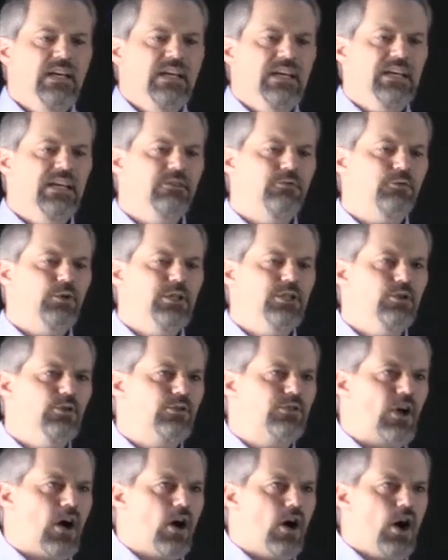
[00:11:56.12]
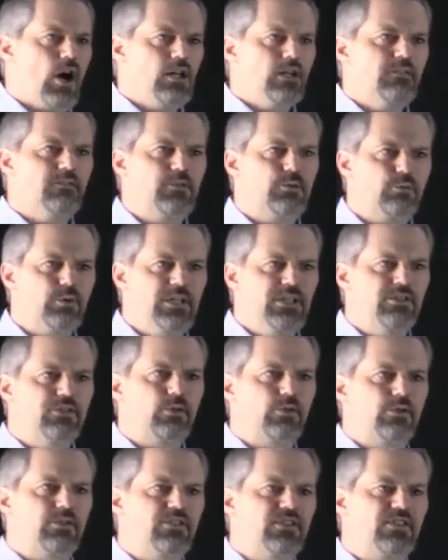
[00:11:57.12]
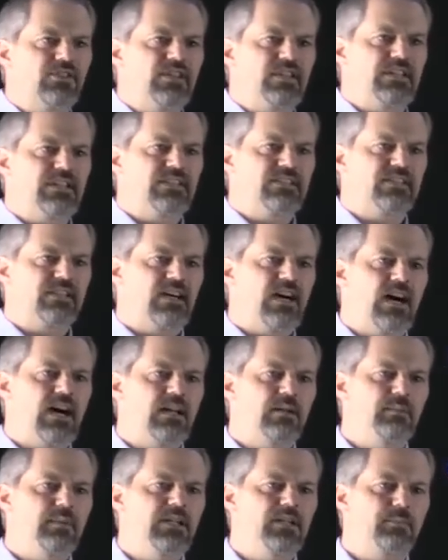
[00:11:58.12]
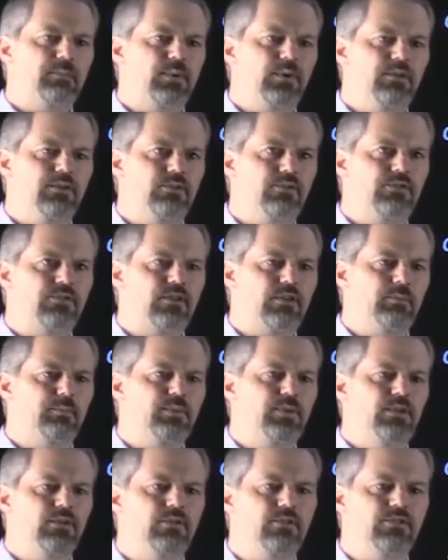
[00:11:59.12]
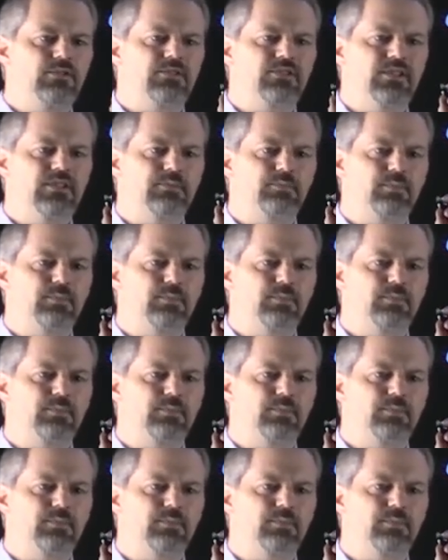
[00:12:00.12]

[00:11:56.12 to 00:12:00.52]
if we use all of the resources in this economy to produce computers, let's